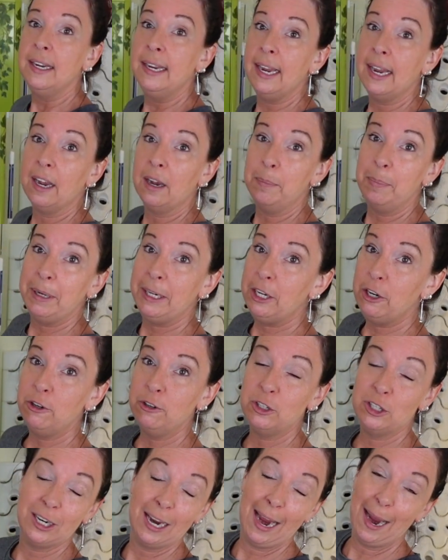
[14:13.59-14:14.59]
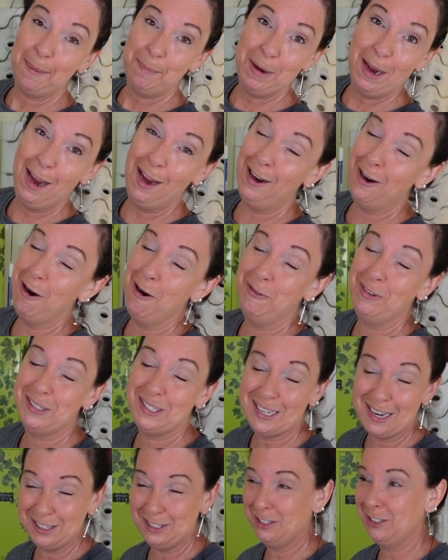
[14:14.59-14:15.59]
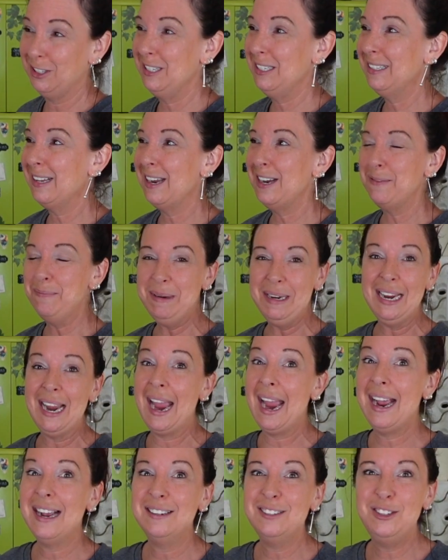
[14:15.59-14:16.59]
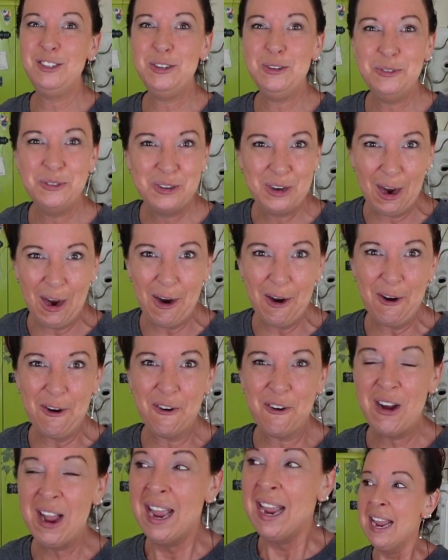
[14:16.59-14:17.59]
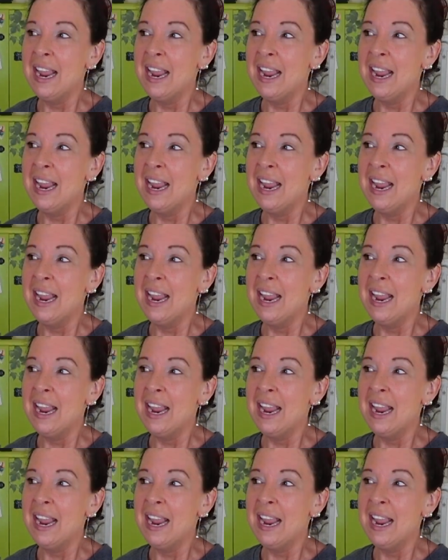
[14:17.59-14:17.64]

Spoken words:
Get a big, huge cabinet of accessories like me as you go,